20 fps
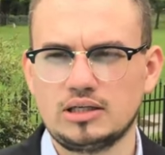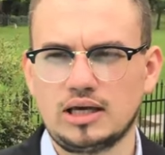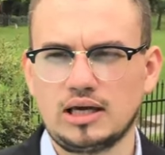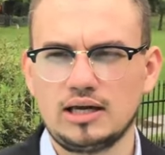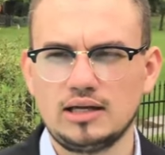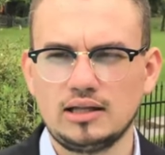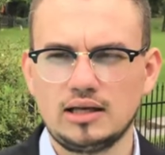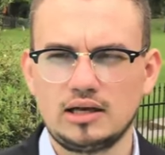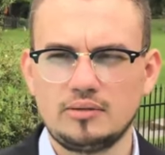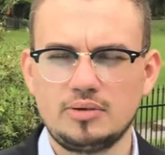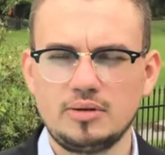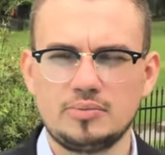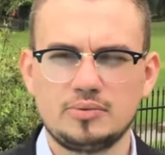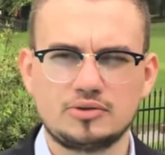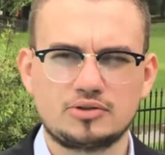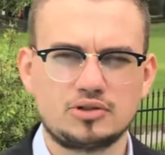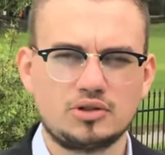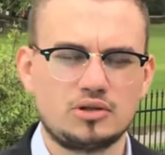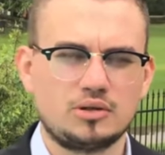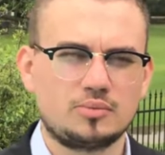Not a lot of people
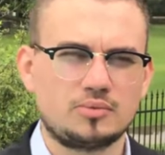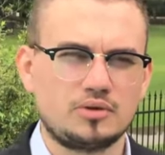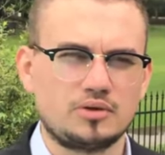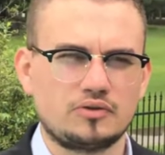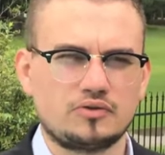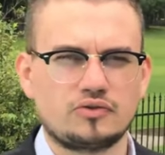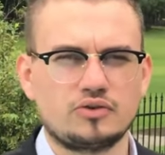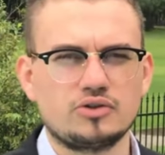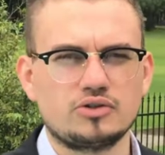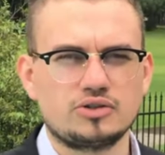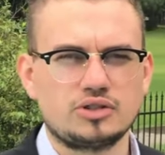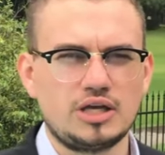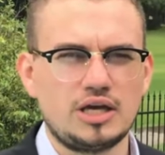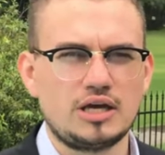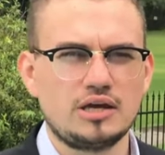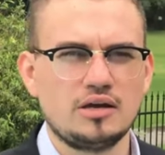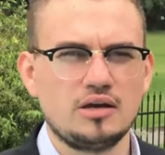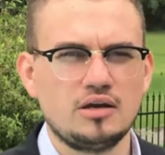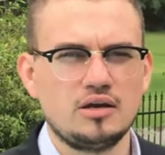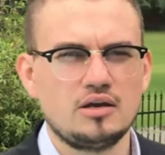showed up on the first
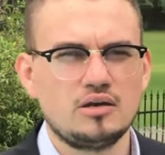day,